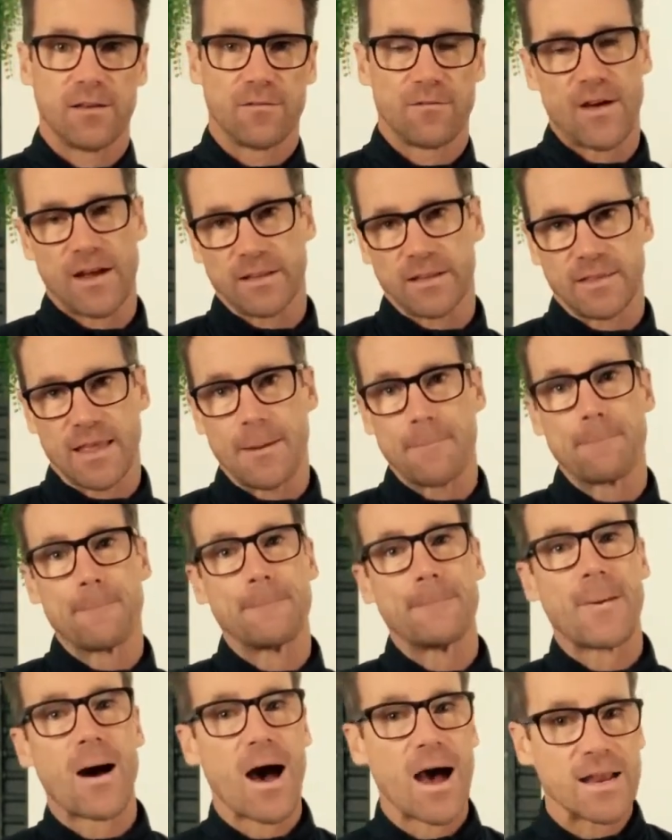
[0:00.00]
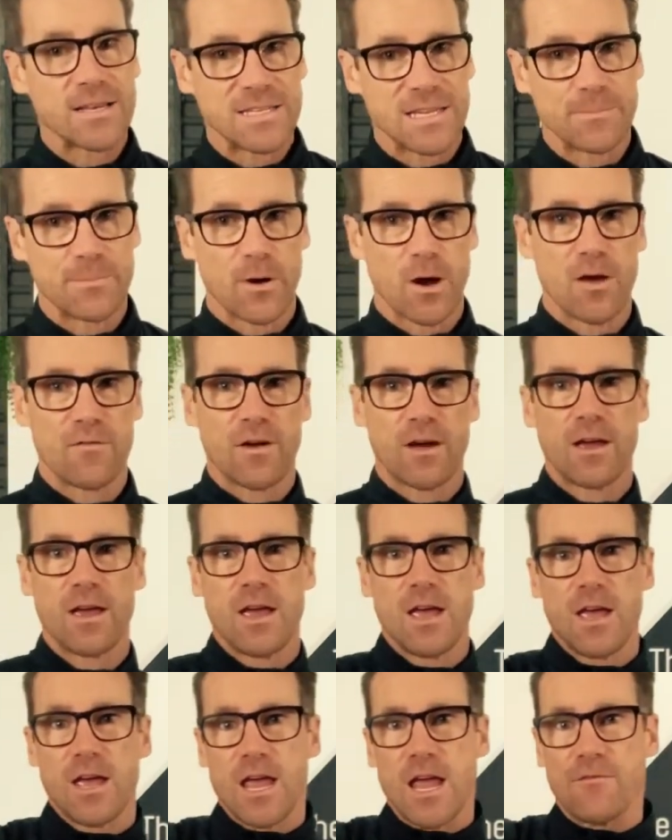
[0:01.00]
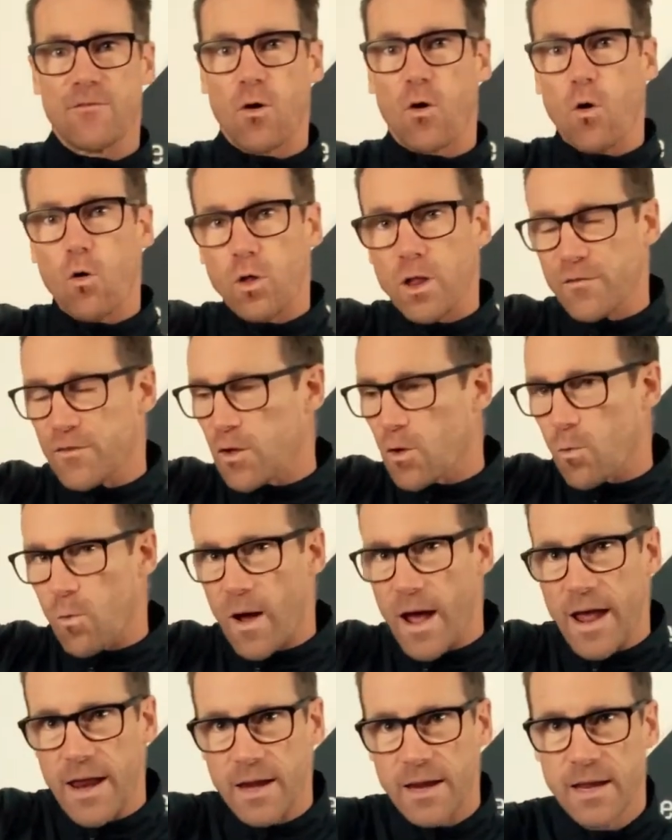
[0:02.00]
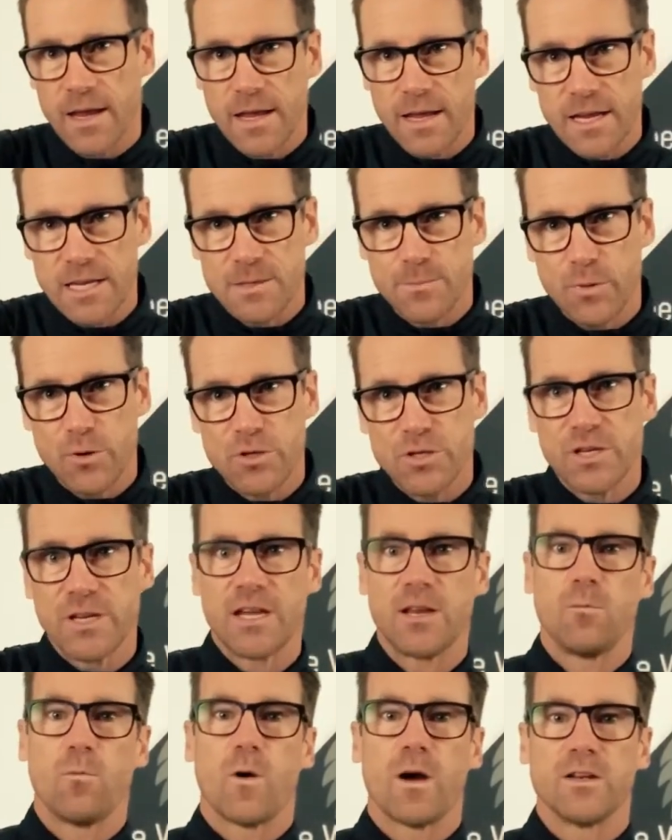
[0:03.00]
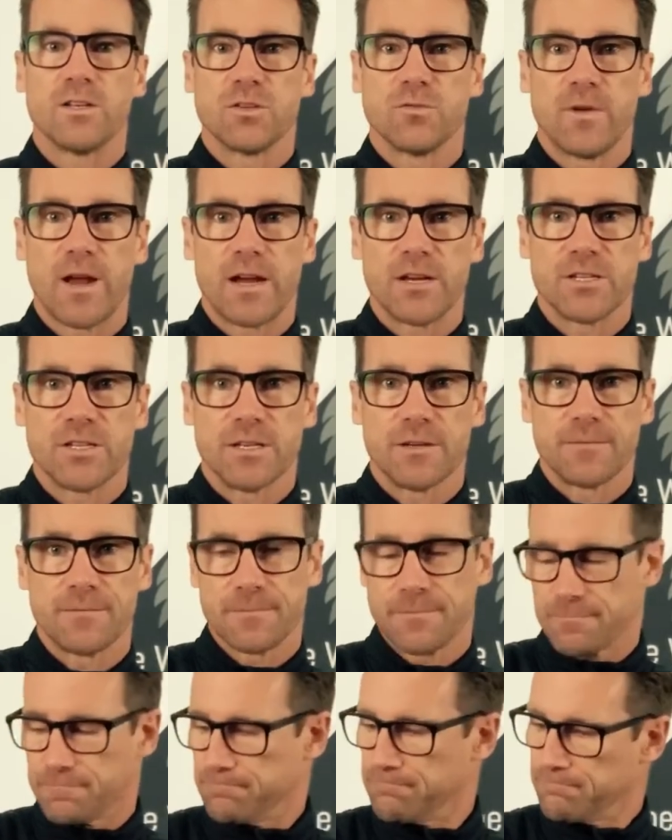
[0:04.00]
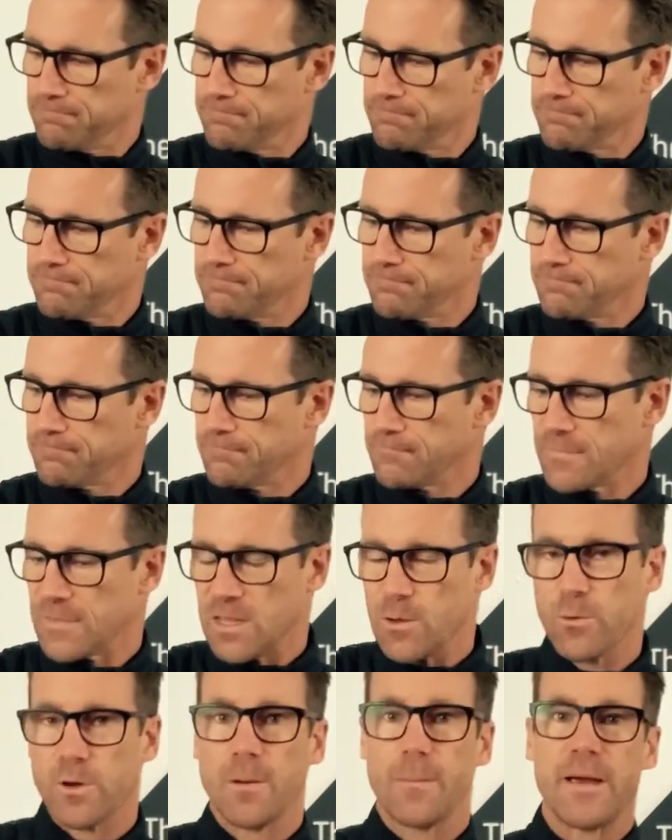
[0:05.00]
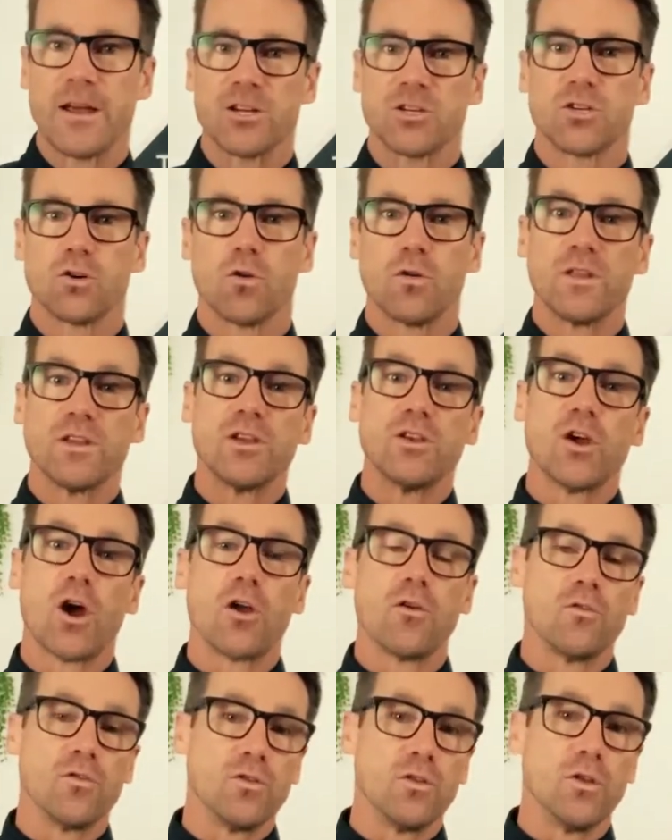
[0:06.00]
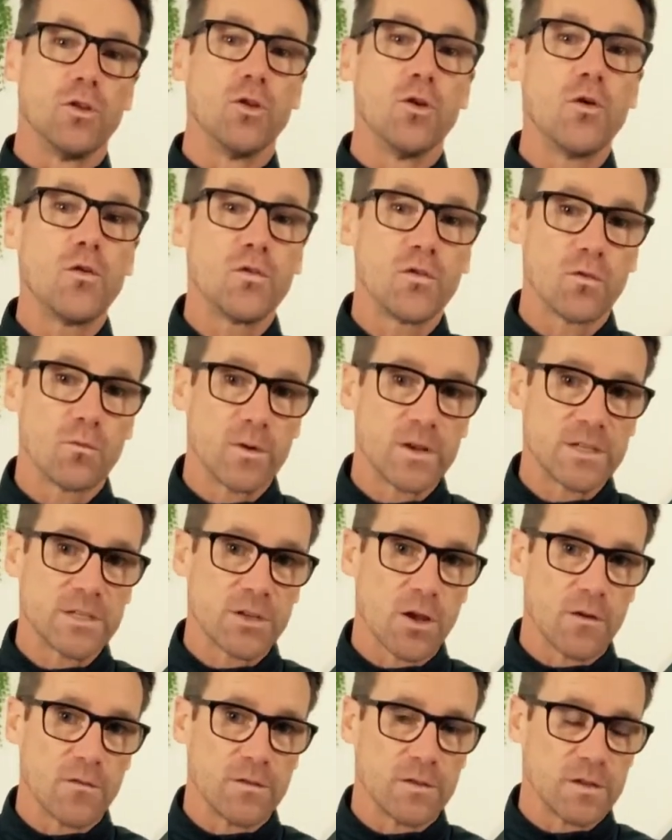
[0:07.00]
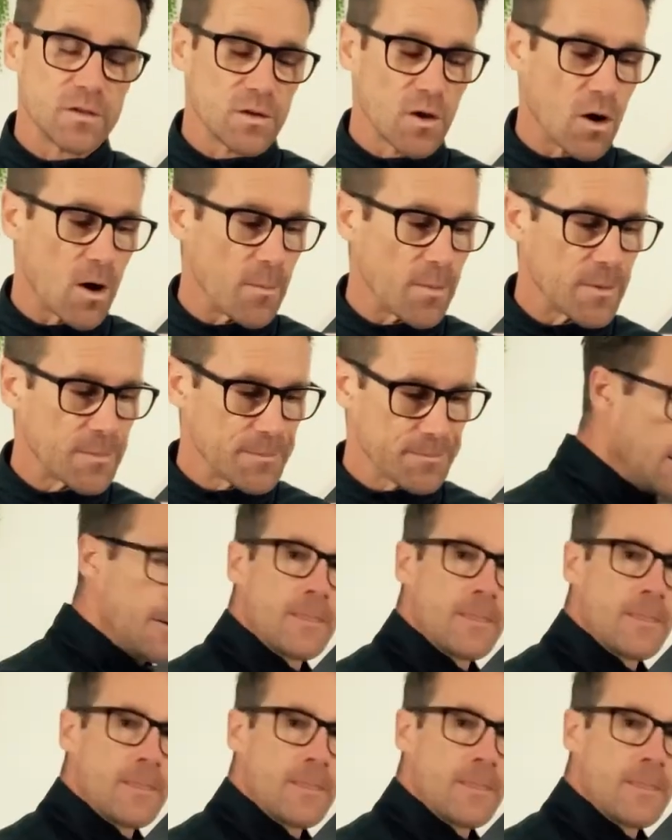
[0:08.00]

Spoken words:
fact that they might tip over if all of your weight is pushing in one direction. You want to make sure that you don't lose your wrists over the top.